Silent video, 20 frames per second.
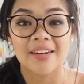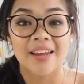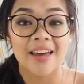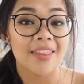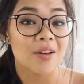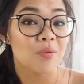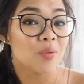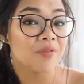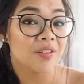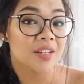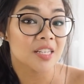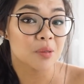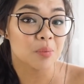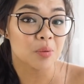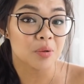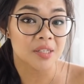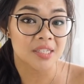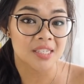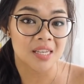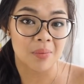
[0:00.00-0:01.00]
Now that we've
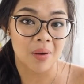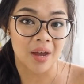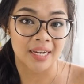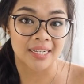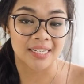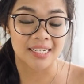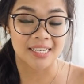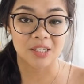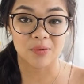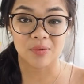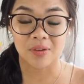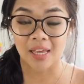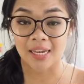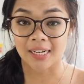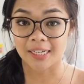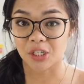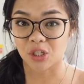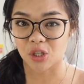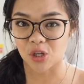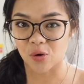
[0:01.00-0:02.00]
explored some ideas
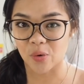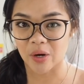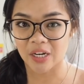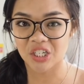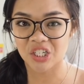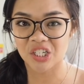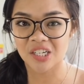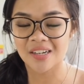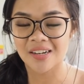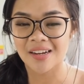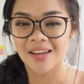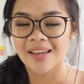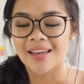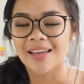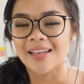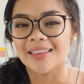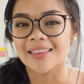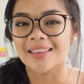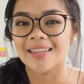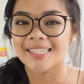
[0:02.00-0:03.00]
related to the question,
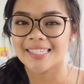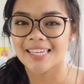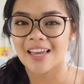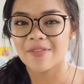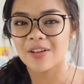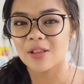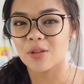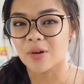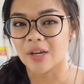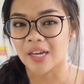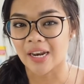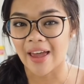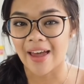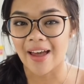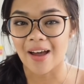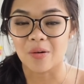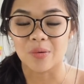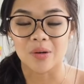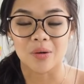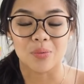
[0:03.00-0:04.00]
let's have a look at
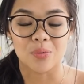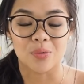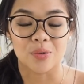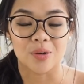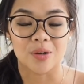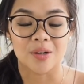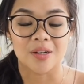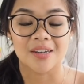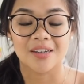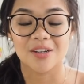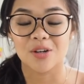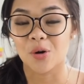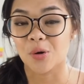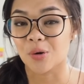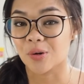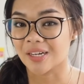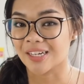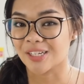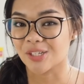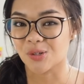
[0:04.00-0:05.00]
how we would go
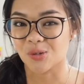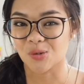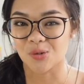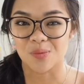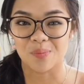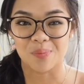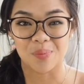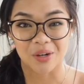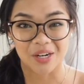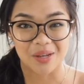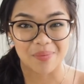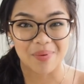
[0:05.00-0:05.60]
into body